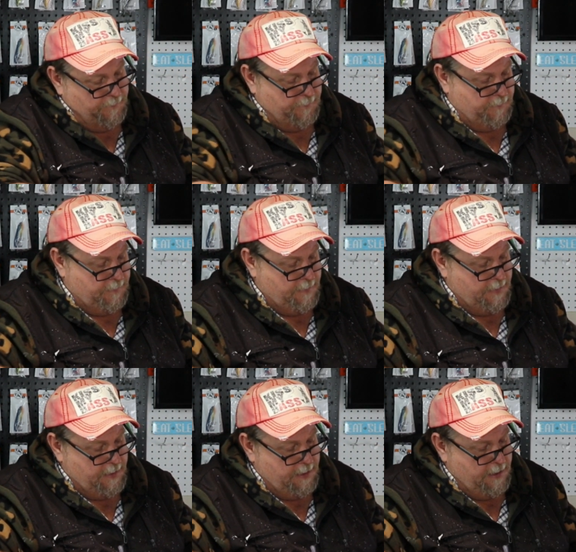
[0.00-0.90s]

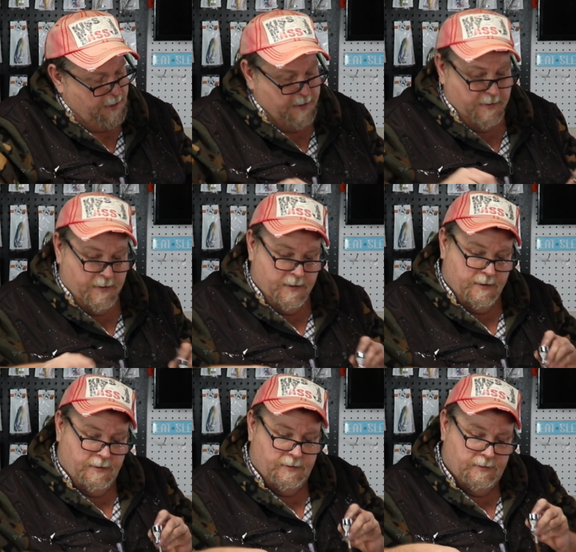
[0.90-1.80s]

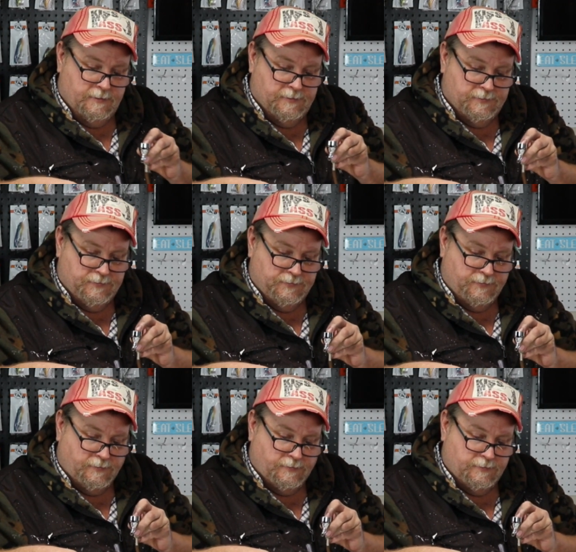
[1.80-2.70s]

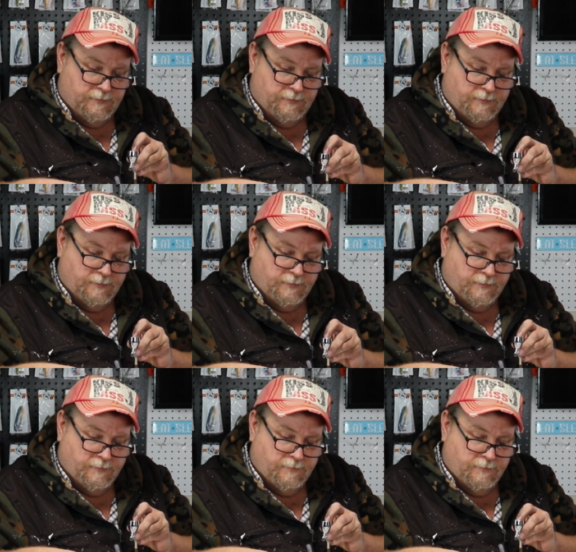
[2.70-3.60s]

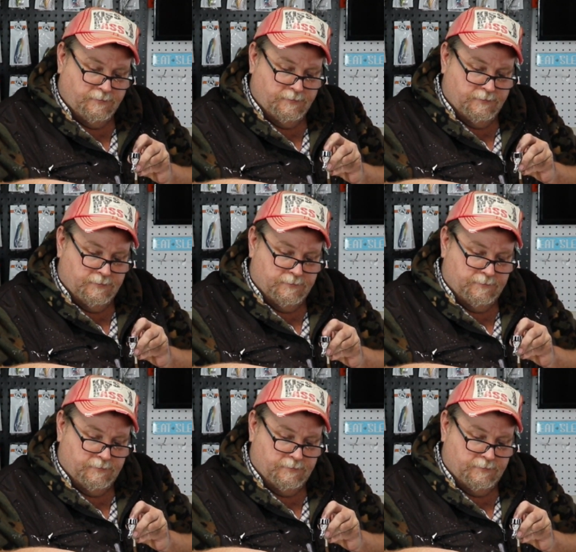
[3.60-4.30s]
(silence)